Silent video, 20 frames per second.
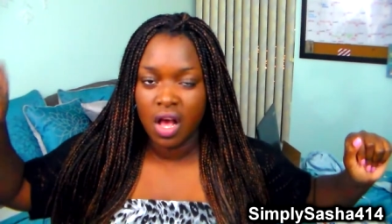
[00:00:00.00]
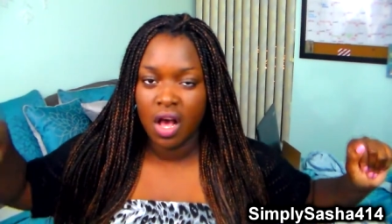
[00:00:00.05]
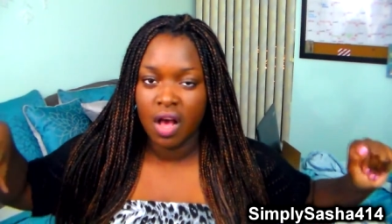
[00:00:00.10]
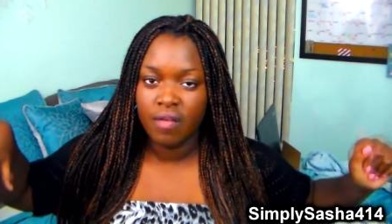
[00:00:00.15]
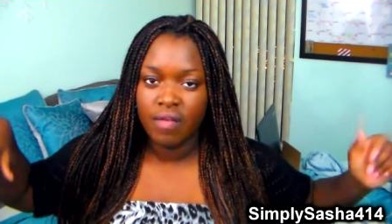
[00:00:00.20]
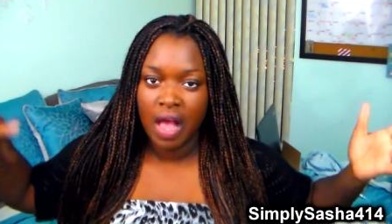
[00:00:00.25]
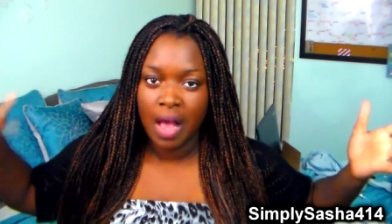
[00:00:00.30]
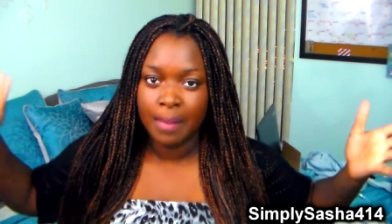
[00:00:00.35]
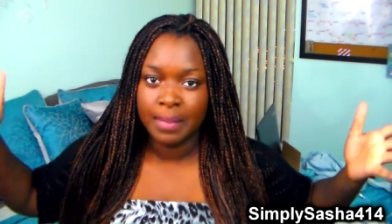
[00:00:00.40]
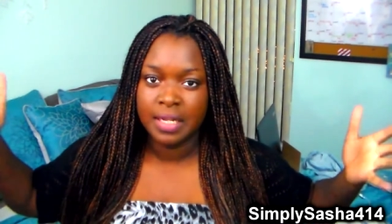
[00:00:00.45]

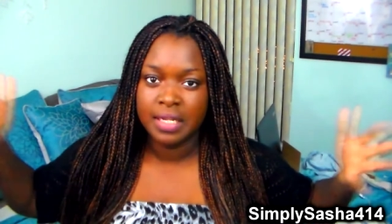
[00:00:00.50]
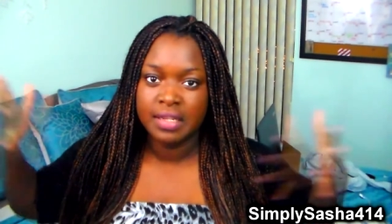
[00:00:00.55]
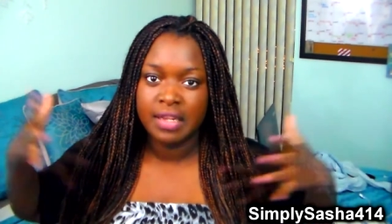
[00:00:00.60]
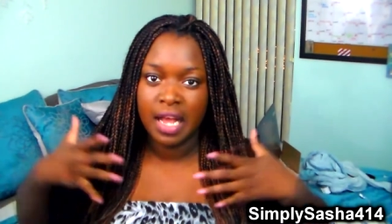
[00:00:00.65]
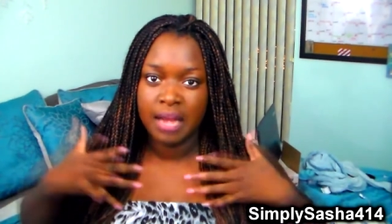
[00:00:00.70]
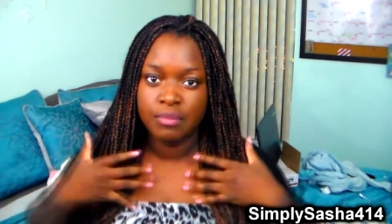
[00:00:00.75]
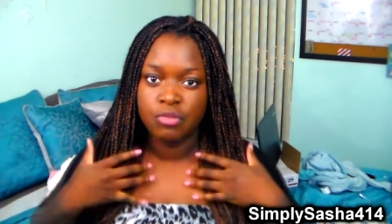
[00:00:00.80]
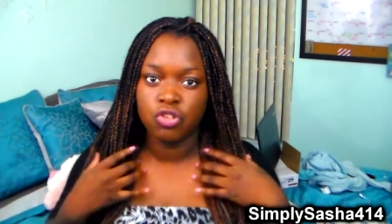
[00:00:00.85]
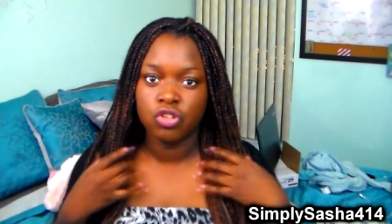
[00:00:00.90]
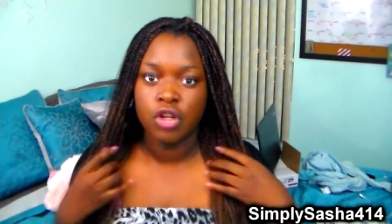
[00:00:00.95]
of how many
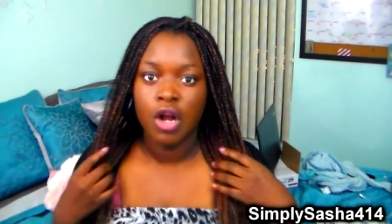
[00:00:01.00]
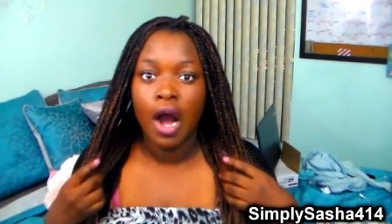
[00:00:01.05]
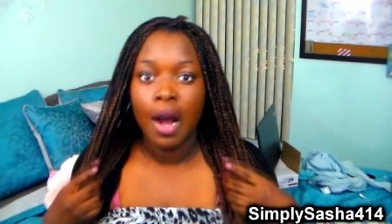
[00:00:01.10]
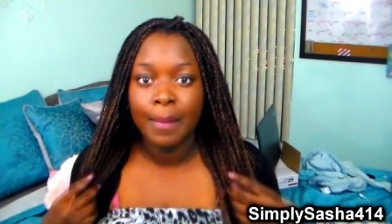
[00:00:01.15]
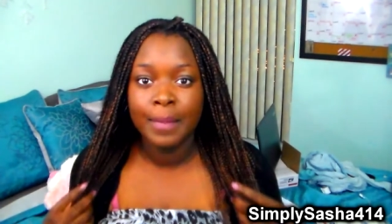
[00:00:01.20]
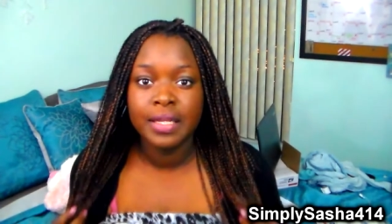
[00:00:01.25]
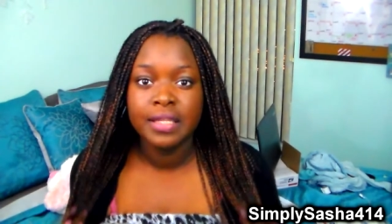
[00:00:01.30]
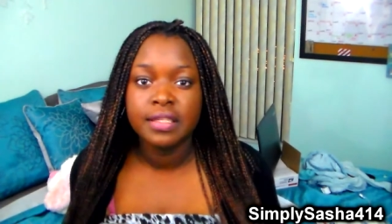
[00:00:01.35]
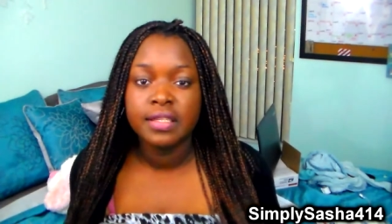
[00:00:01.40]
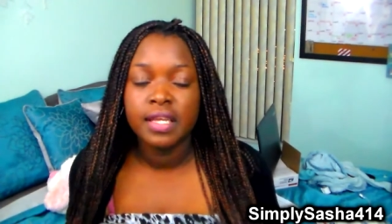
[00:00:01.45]
times you
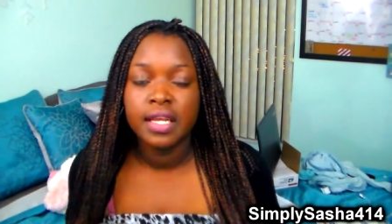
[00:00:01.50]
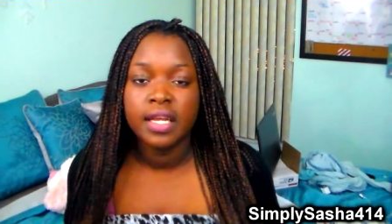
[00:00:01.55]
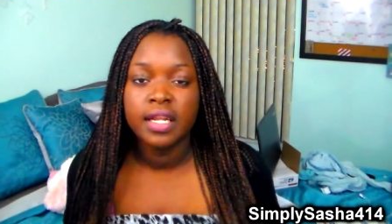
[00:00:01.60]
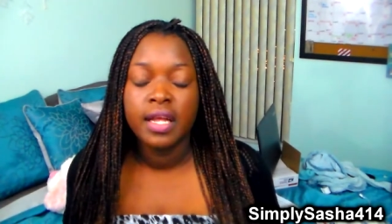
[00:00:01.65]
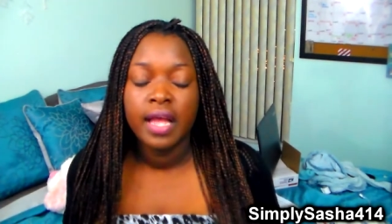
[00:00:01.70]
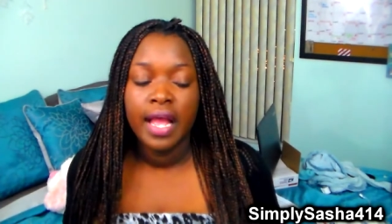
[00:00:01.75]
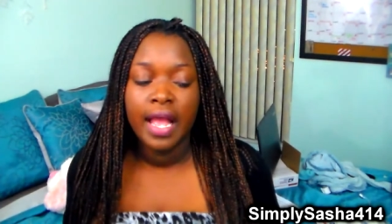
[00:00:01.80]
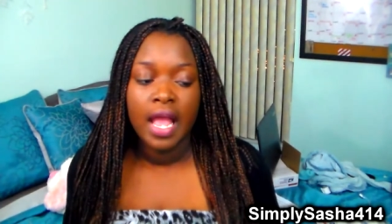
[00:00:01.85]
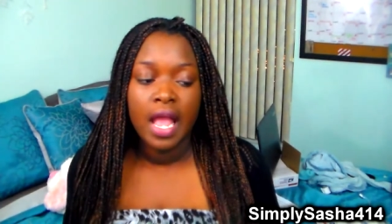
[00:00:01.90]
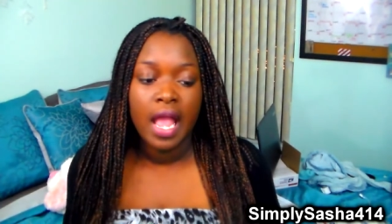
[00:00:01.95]
commented